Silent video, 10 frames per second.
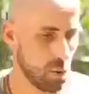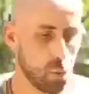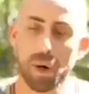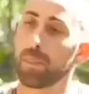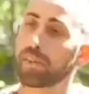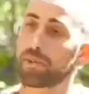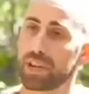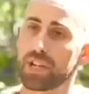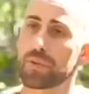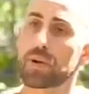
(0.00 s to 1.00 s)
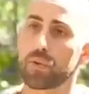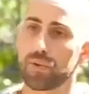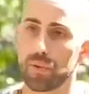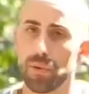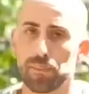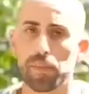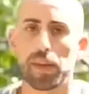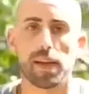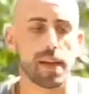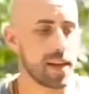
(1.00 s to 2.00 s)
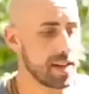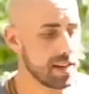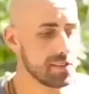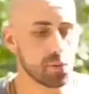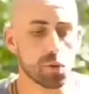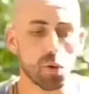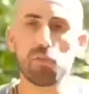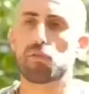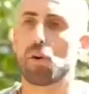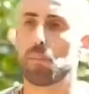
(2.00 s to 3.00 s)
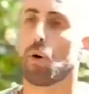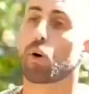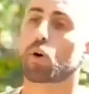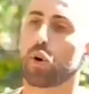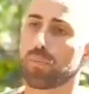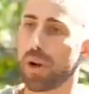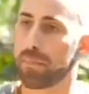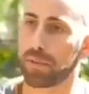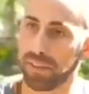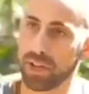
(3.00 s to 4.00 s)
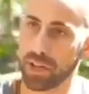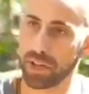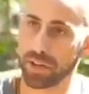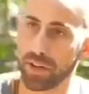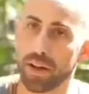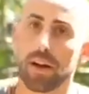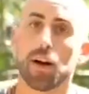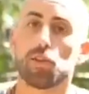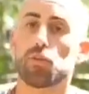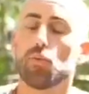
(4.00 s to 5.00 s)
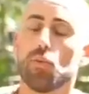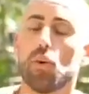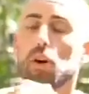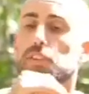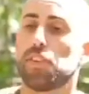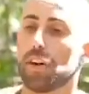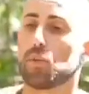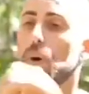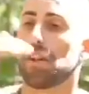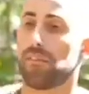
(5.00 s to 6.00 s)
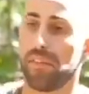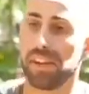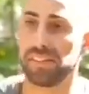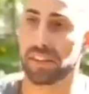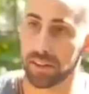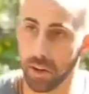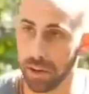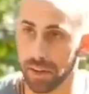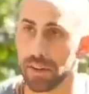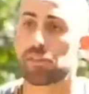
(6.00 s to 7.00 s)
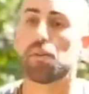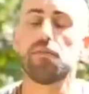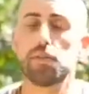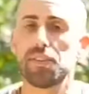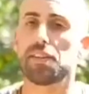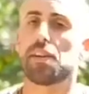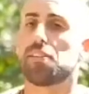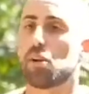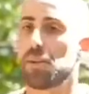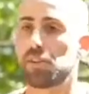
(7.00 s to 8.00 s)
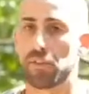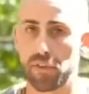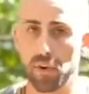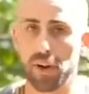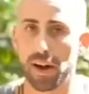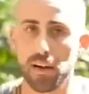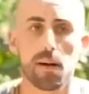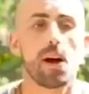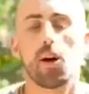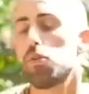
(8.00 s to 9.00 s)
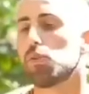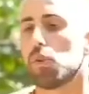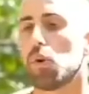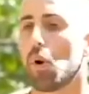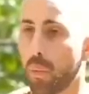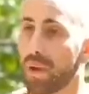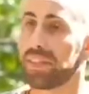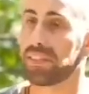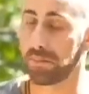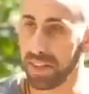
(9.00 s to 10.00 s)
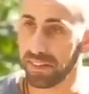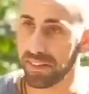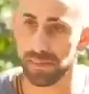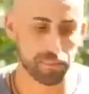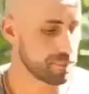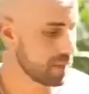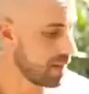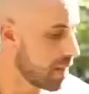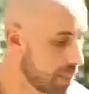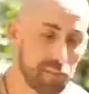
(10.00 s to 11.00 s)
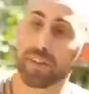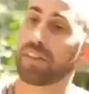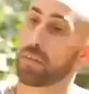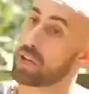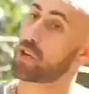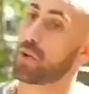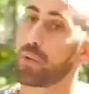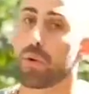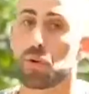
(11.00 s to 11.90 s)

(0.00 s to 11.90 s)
One more stretch we could do is to go from a cobra position to a downward facing dog. So if you did a little bit of yoga, you know what this means. But first I will show you.